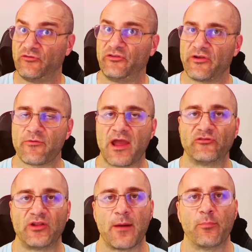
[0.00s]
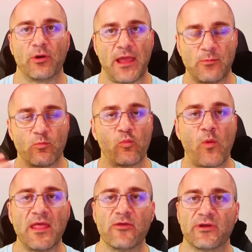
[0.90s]
energy generation output. And
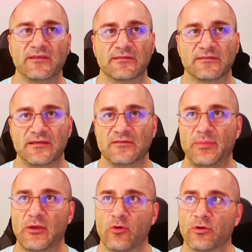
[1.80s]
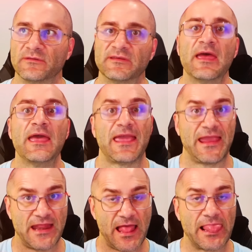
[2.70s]
one of the reasons is because
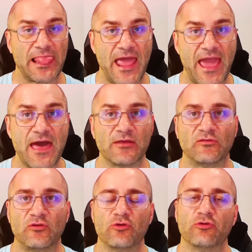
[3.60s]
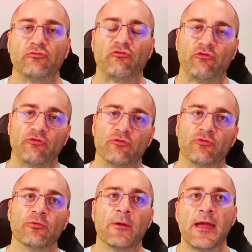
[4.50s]
it allows you
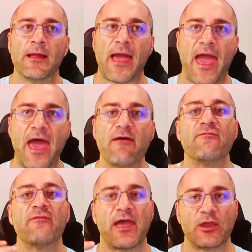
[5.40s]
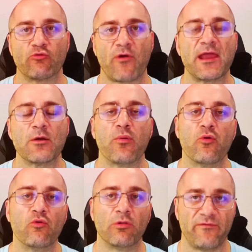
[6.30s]
to have a greater
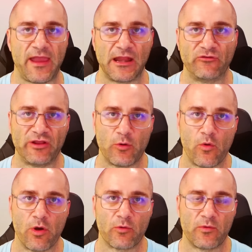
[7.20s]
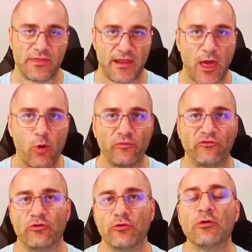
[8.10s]
pool of energy to work with. It
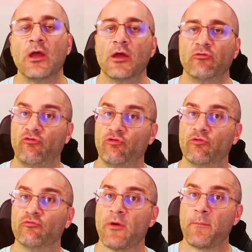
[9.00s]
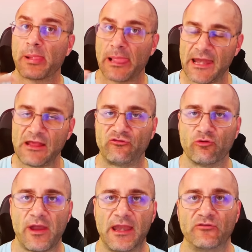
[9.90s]
helps you to
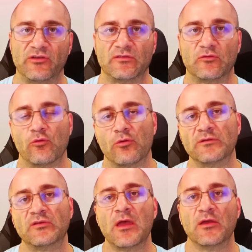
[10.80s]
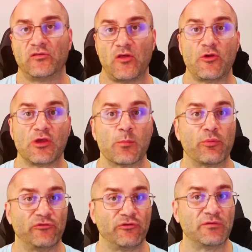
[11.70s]
replenish your energy stores so that you can
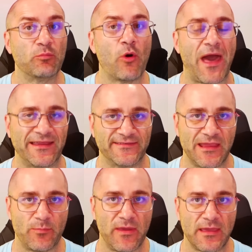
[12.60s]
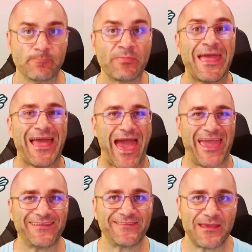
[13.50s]
produce more ATP.
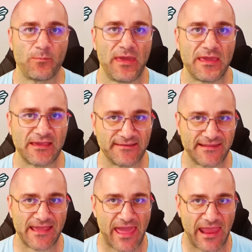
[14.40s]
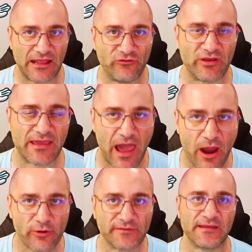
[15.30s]
ATP is the energy
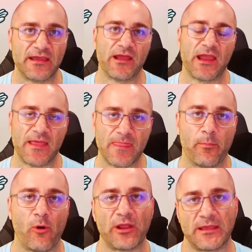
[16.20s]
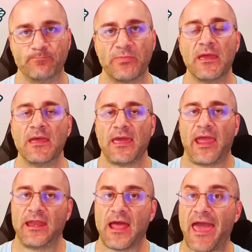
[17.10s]
currency in the body,
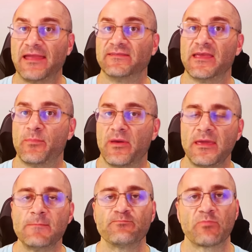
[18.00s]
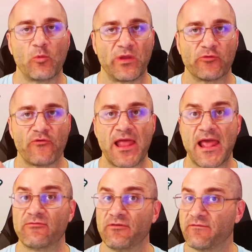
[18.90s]
and ATP, we can run
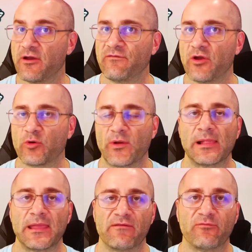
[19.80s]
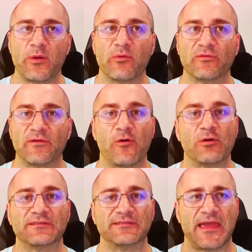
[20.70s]
out of it very, very quickly. If I
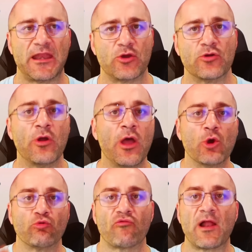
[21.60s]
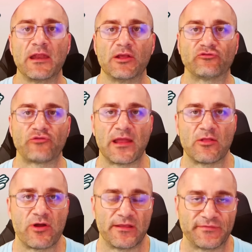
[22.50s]
was to say to you, run in a
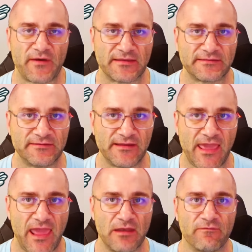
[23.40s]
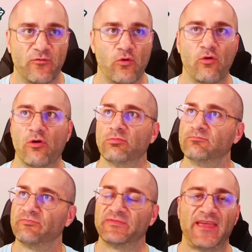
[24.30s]
straight line as fast as you can for
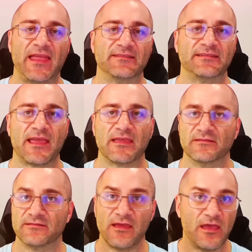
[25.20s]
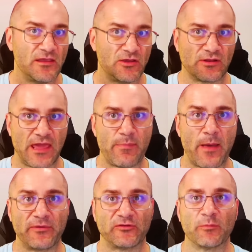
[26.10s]
10 seconds, you could keep
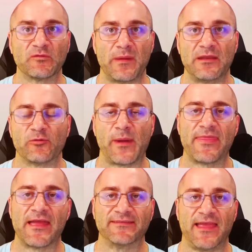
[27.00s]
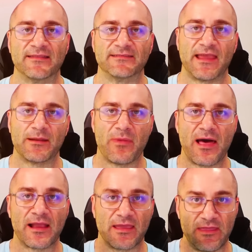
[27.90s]
up your top speed for about that 10 second
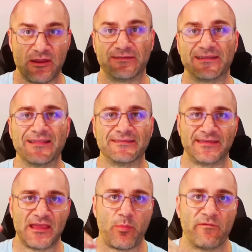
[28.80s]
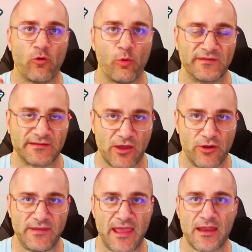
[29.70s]
mark, and then you'd start to see your performance
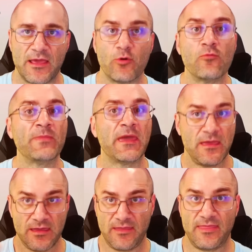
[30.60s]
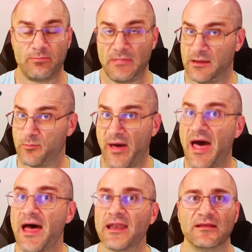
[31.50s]
go downhill. And in
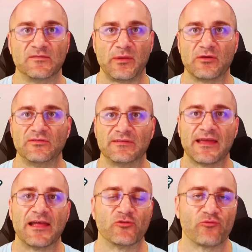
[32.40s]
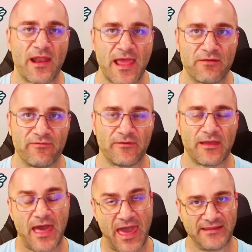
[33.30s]
part, it's because you start to run out of
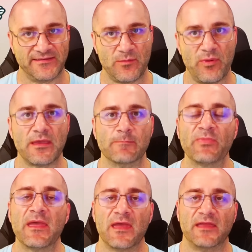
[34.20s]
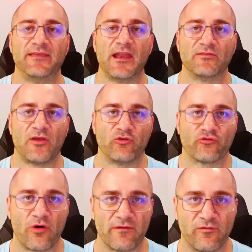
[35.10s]
ATP, adenosine
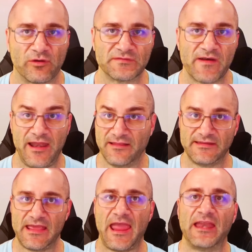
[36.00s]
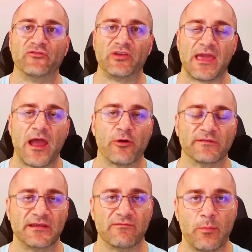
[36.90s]
triphosphate. It's the energy
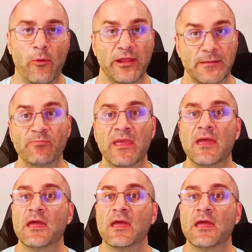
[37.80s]
currency of the body.